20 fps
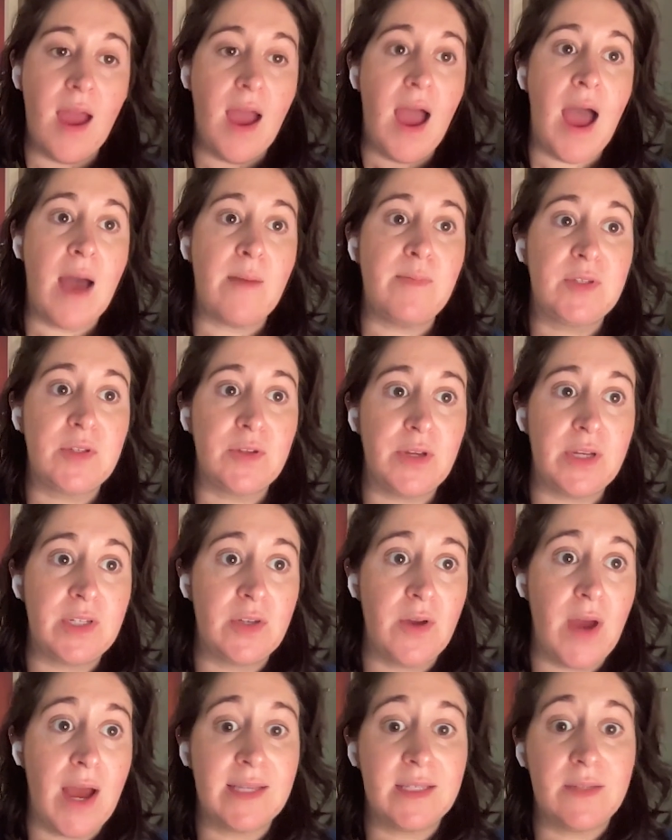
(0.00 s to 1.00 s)
Absolutely.
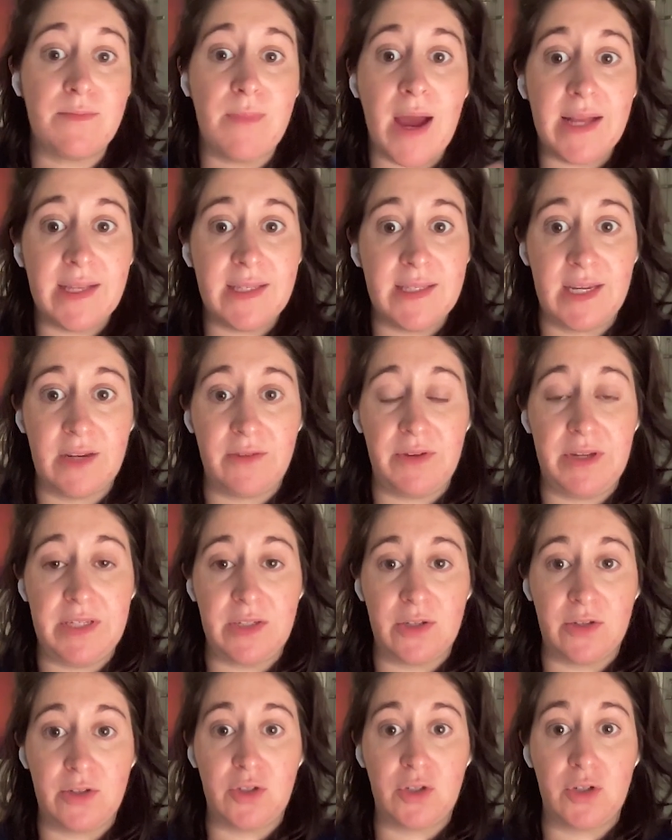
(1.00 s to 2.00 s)
So as mindset
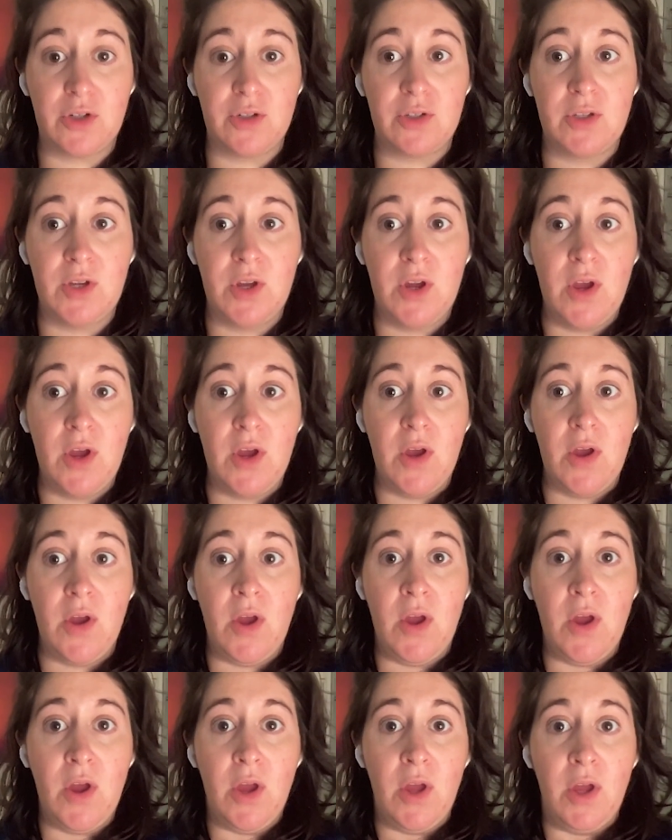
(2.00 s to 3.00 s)
researchers,
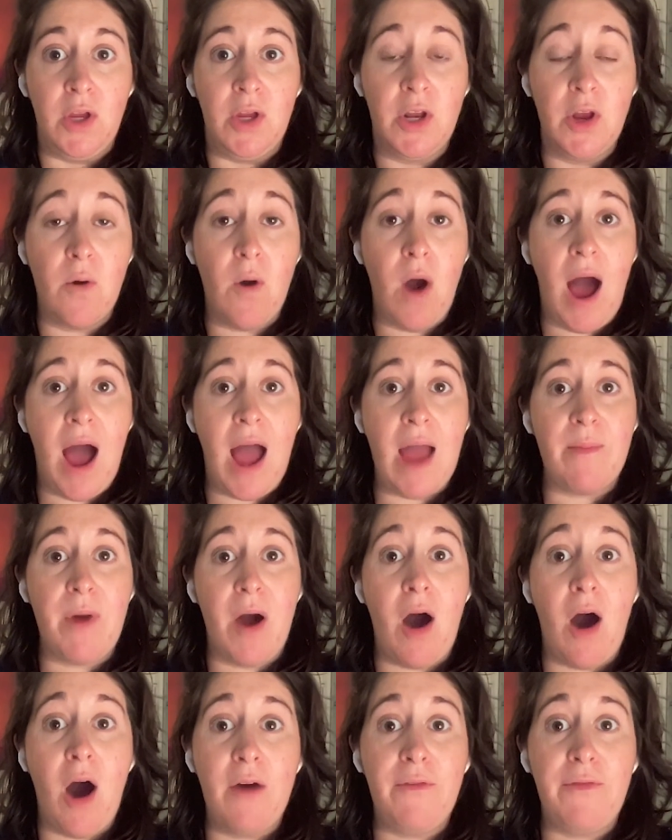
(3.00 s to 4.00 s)
I'm
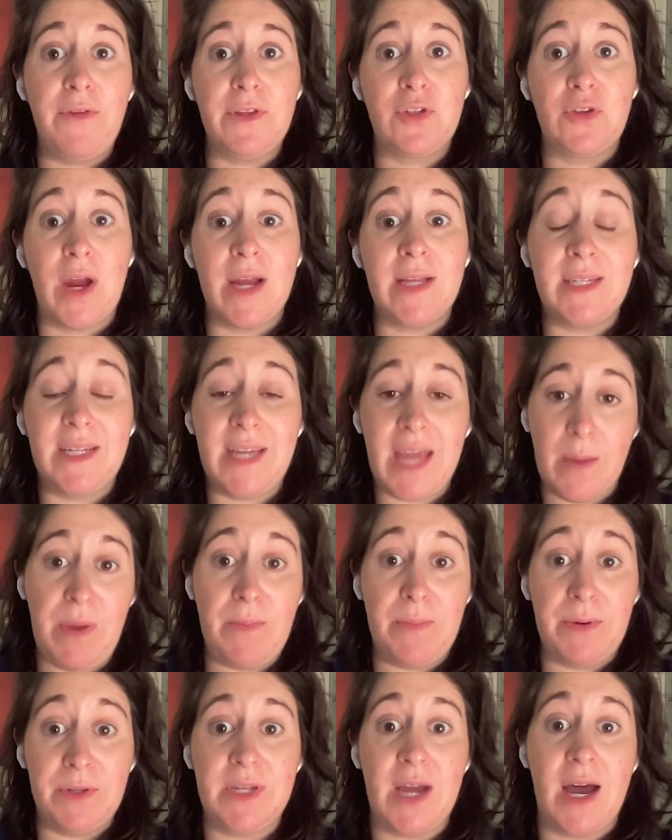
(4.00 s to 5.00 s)
often trying to get
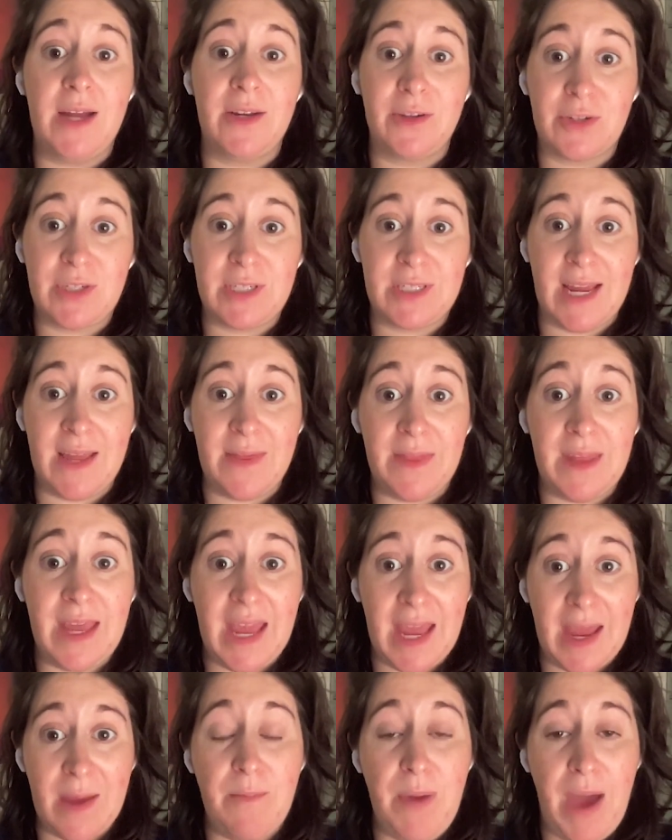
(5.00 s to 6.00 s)
people to understand
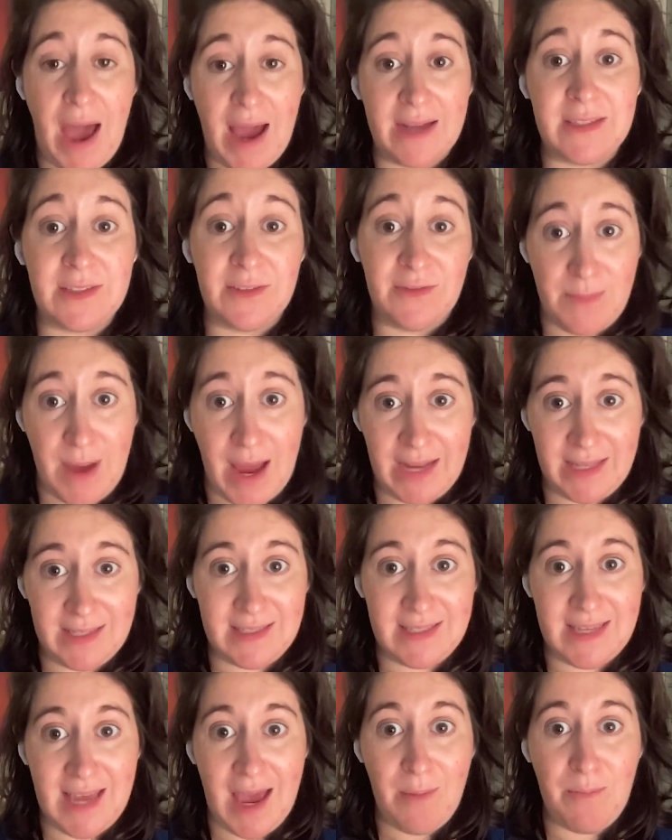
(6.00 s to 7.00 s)
the impact of
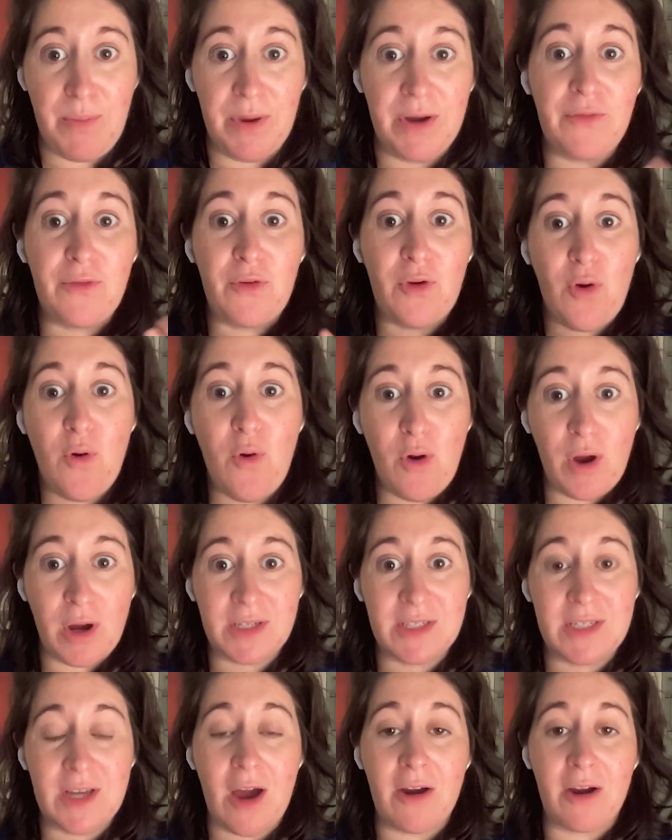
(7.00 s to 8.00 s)
mindset. But of
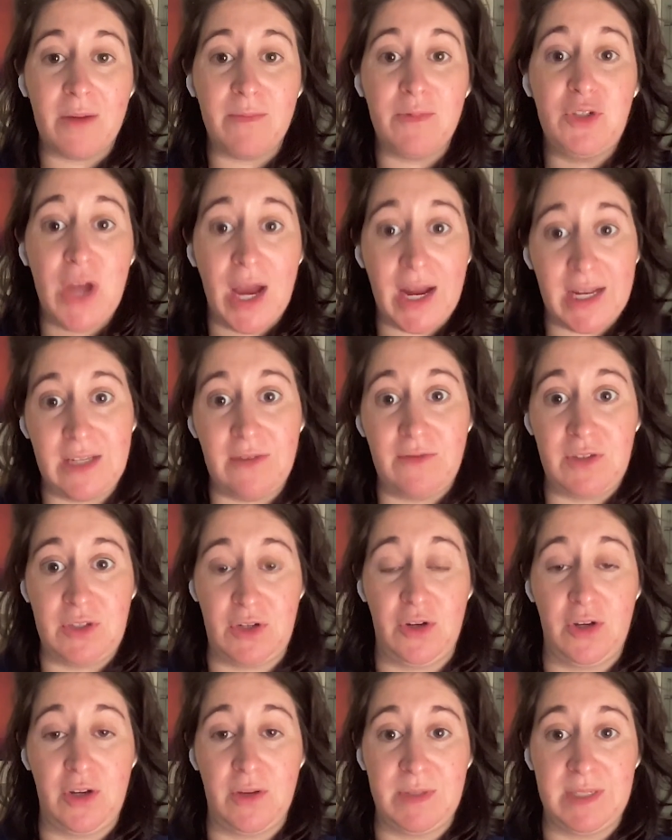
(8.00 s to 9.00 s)
course, our objective
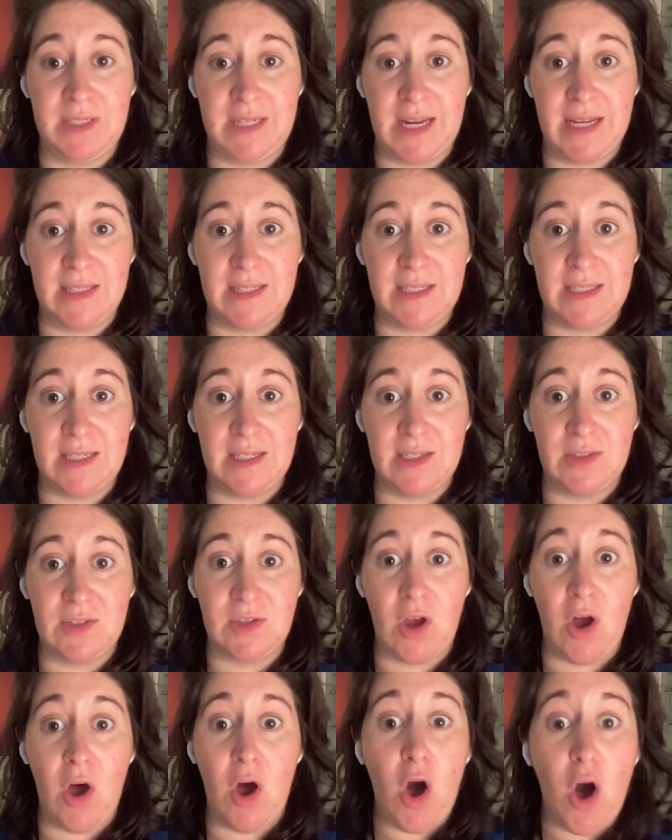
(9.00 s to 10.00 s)

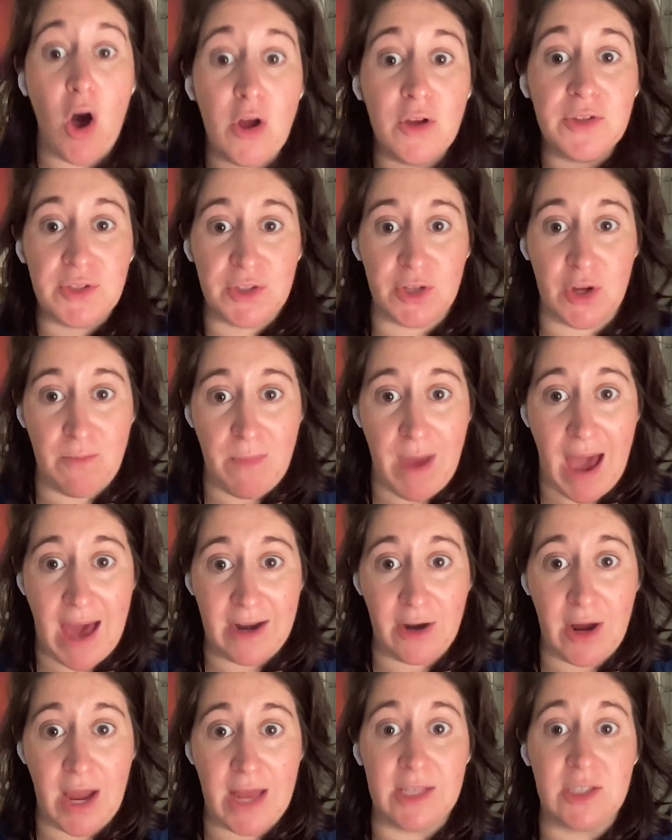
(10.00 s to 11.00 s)
circumstances also
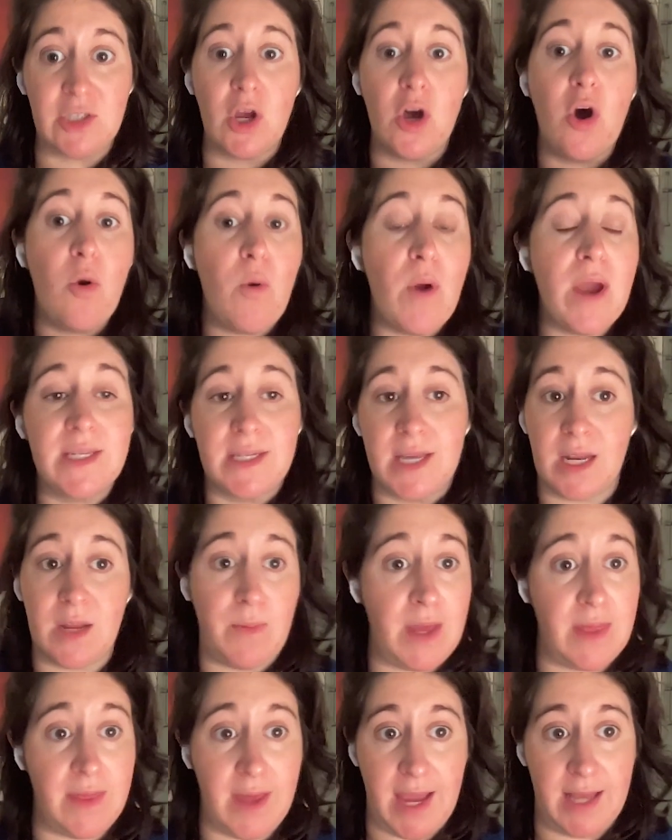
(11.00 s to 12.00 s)
matter. And it's always going to
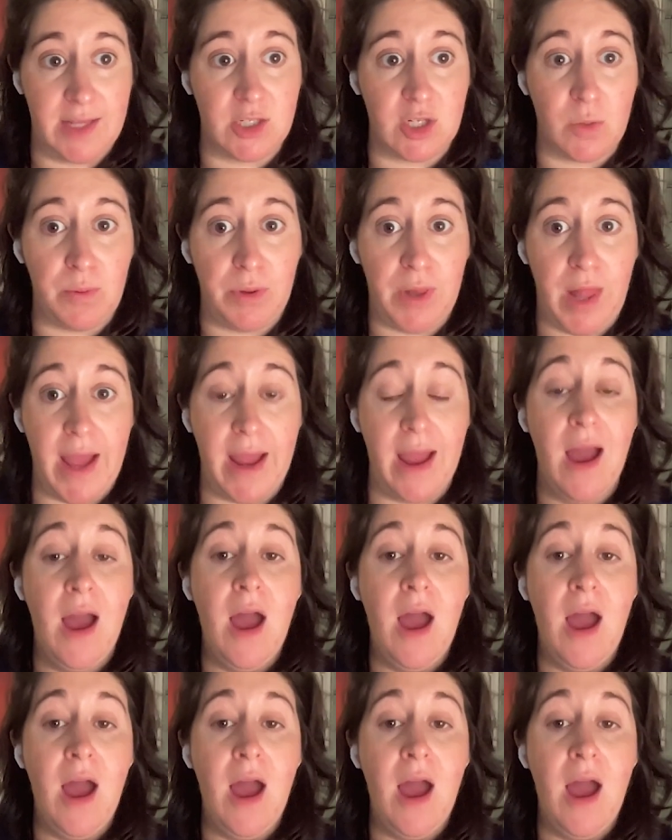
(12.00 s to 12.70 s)
be the interplay